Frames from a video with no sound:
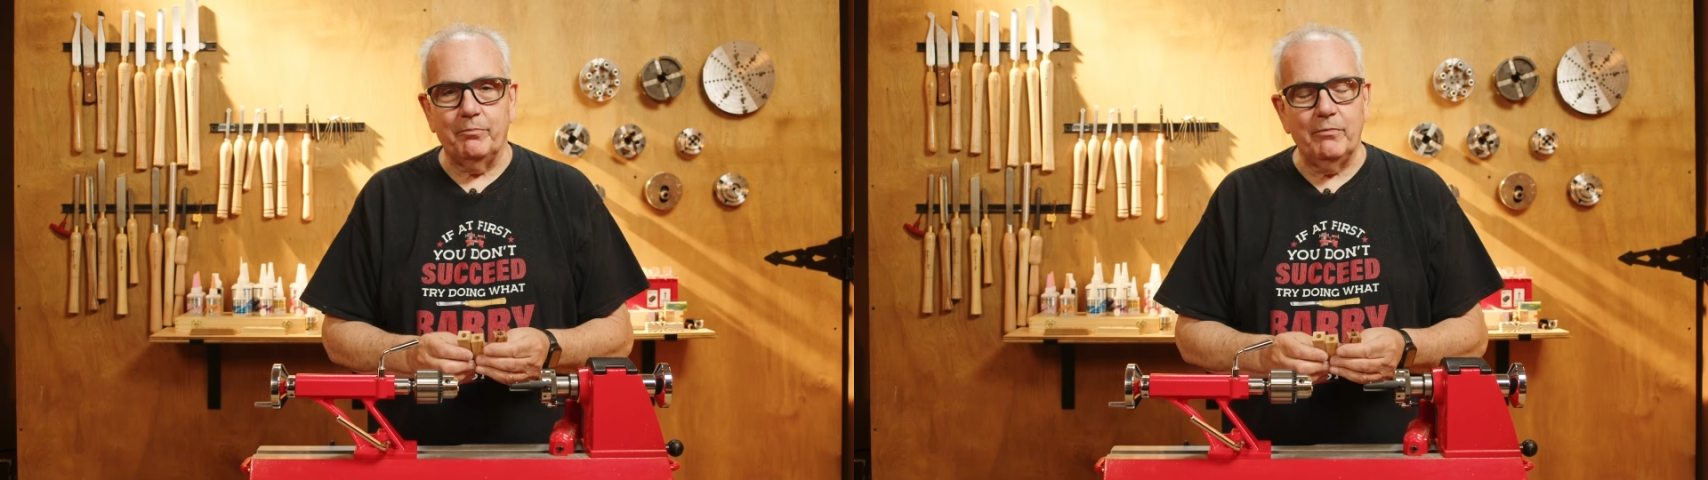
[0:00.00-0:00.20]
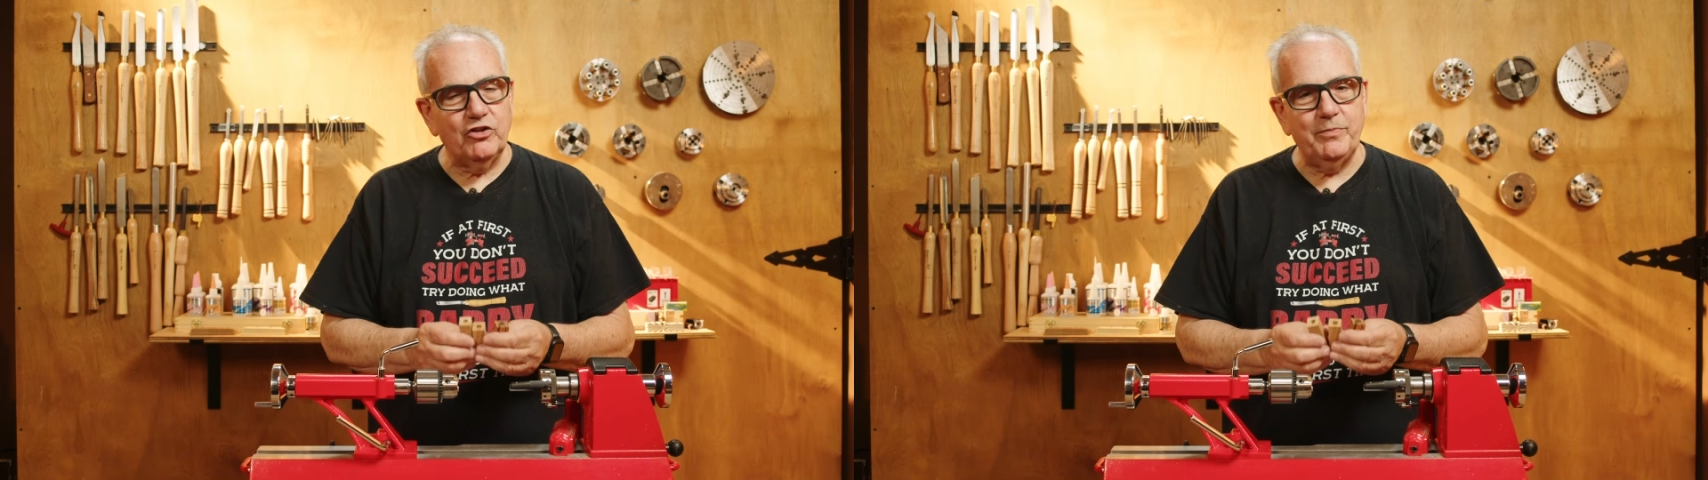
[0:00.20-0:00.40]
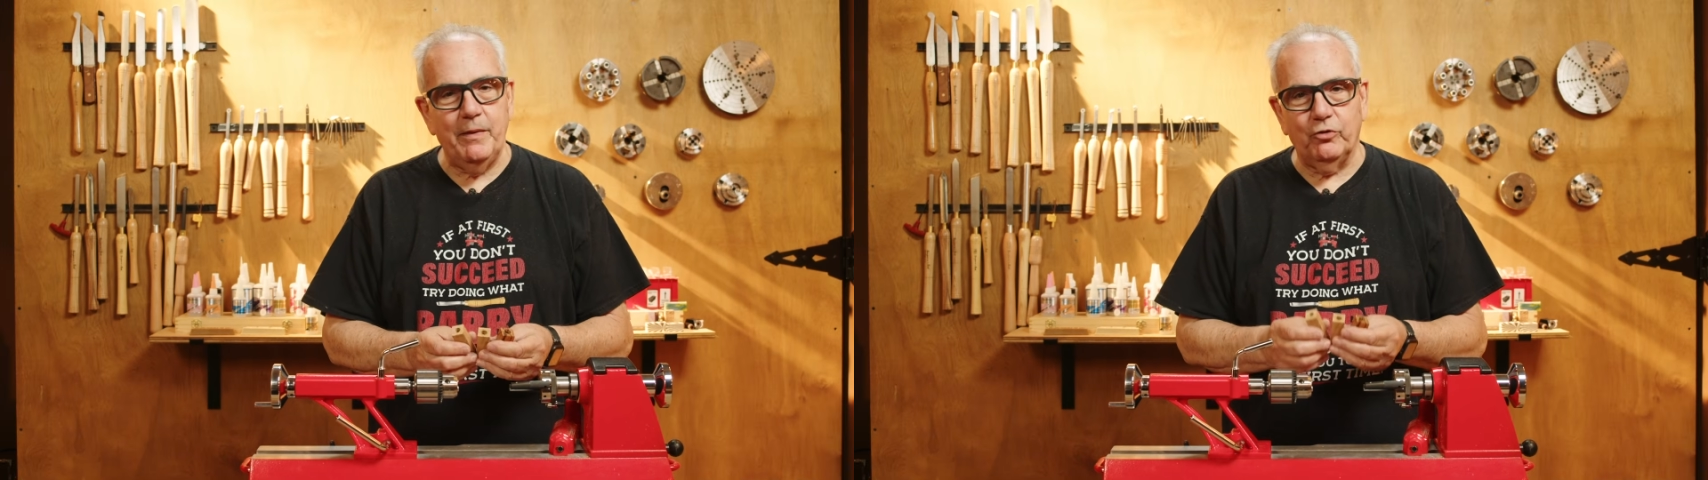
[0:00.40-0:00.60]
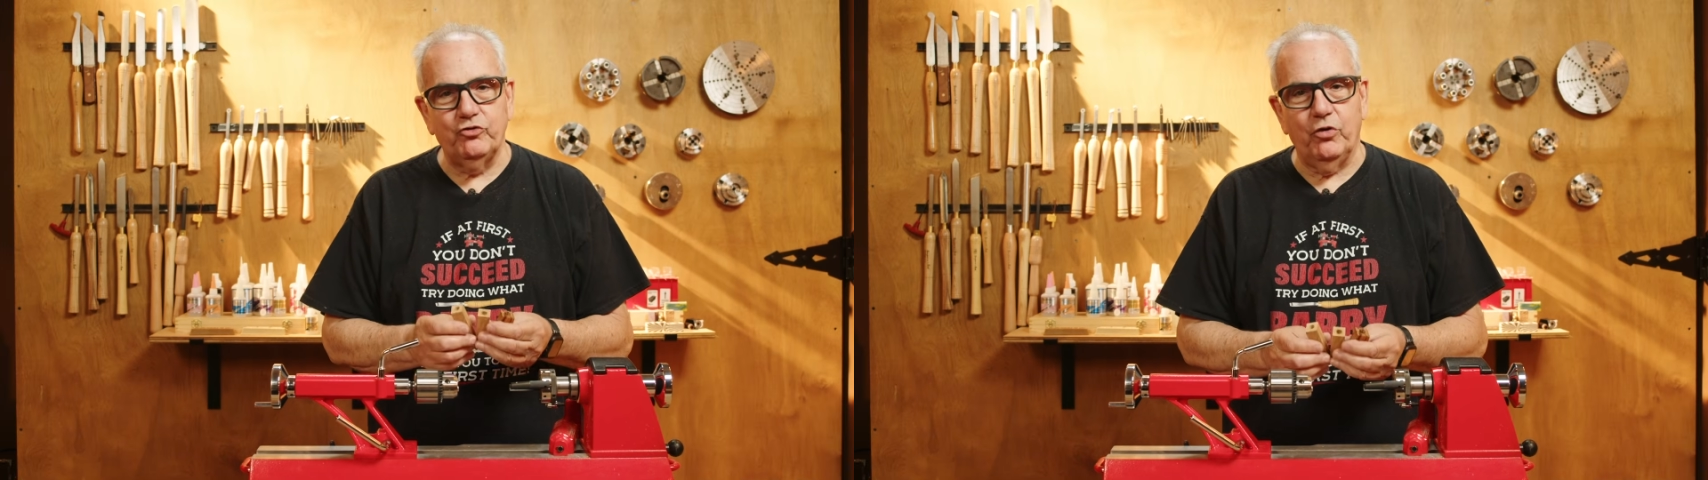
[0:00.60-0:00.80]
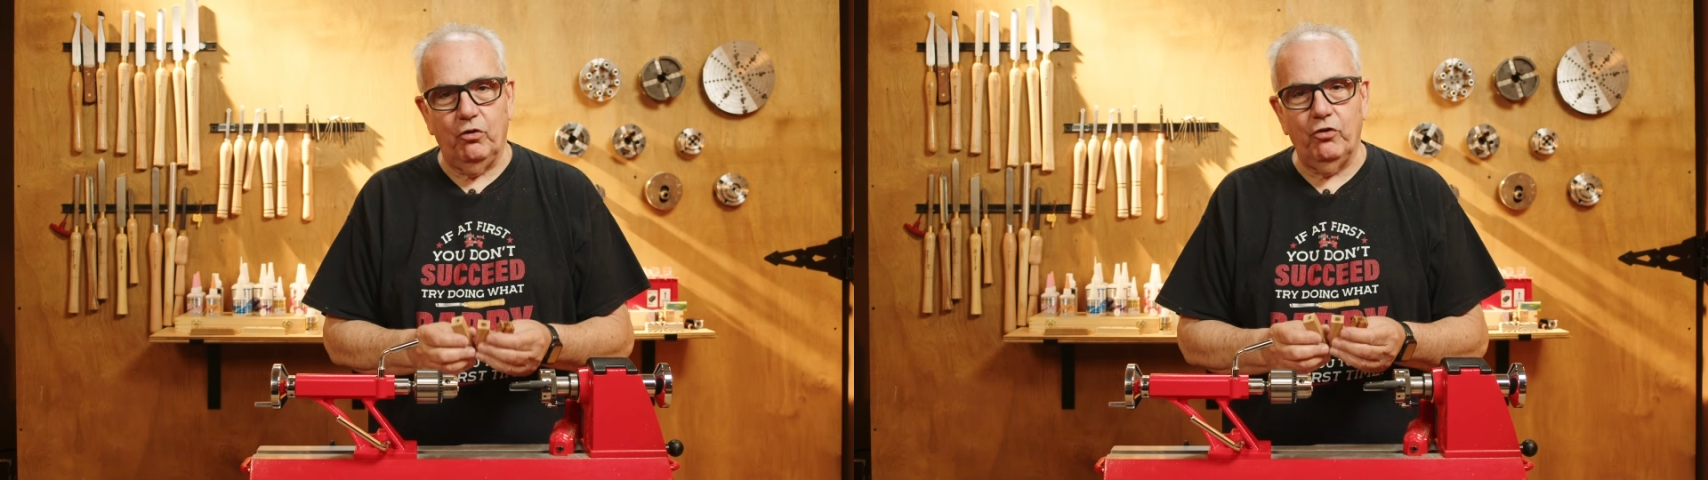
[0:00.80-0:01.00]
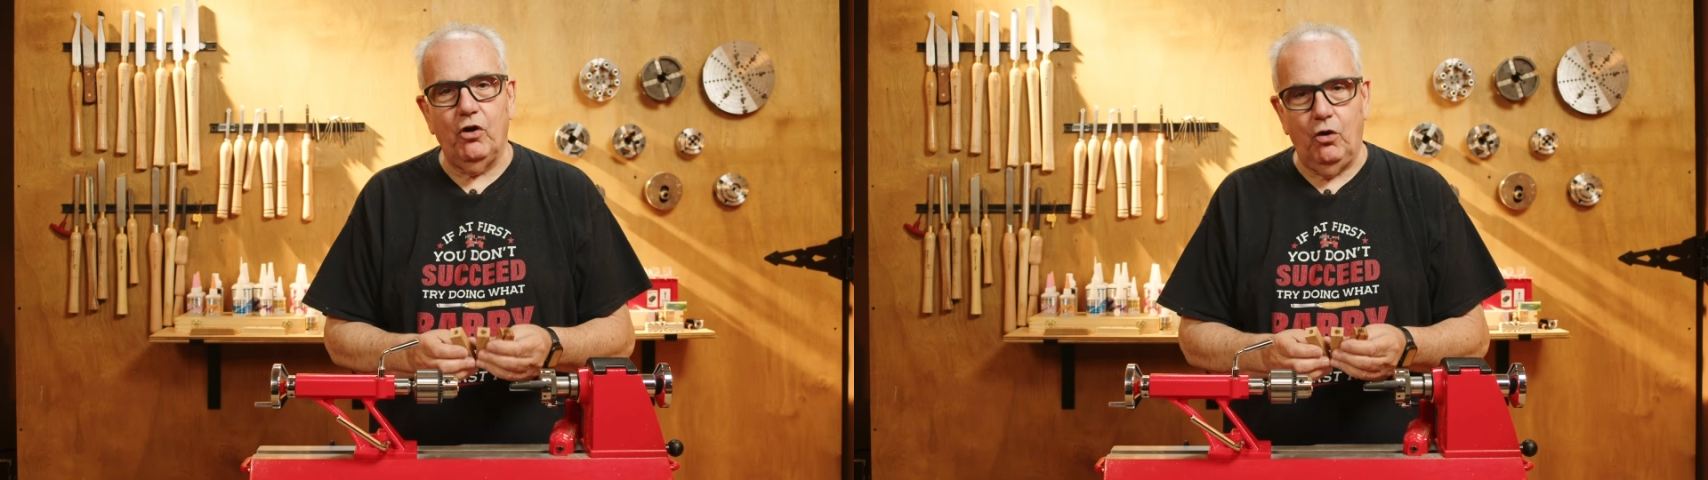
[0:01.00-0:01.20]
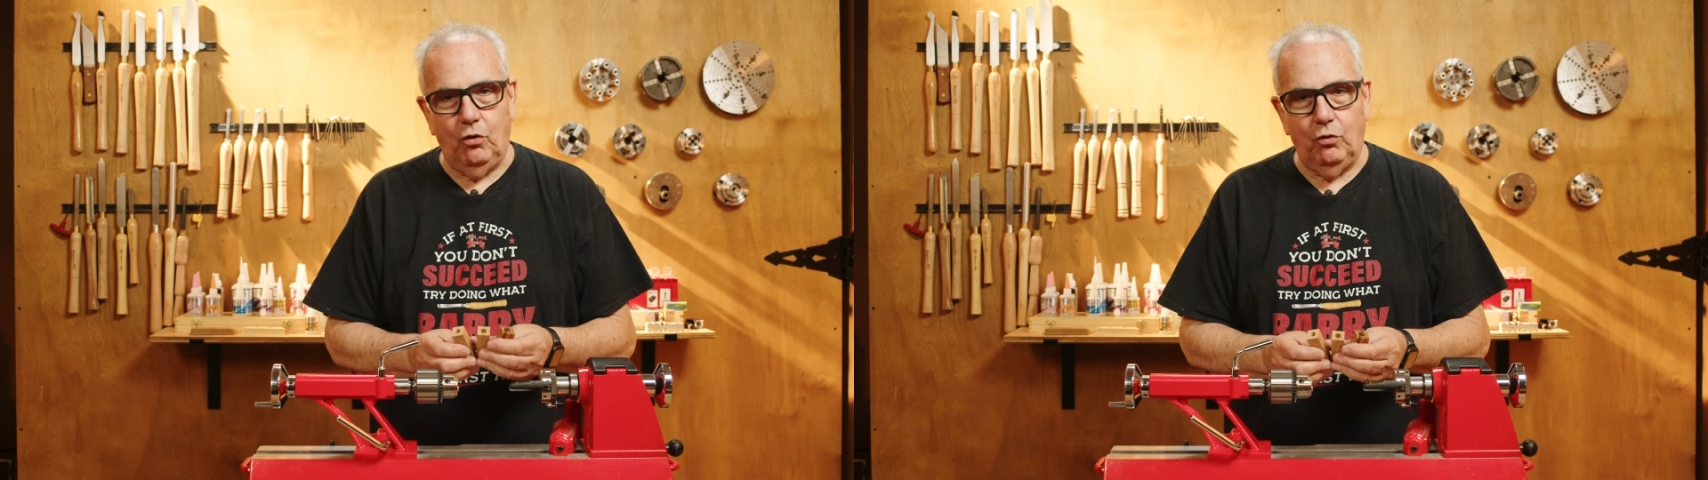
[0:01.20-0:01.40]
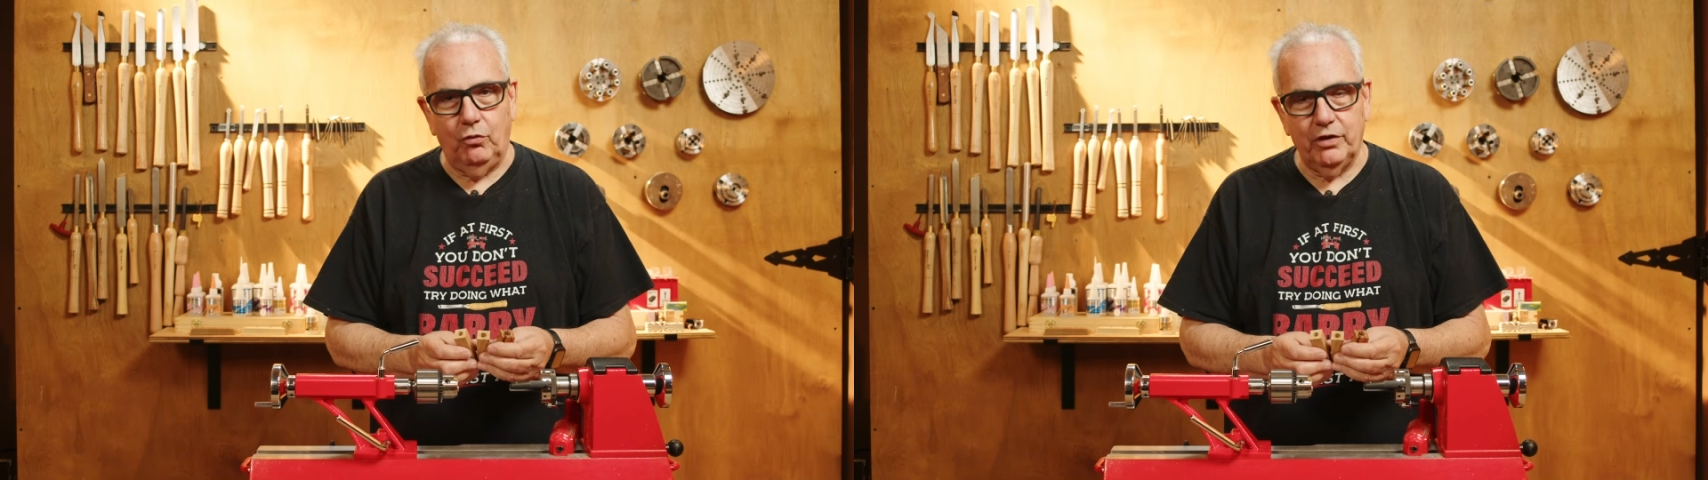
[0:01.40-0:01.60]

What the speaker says: Most people drill the hole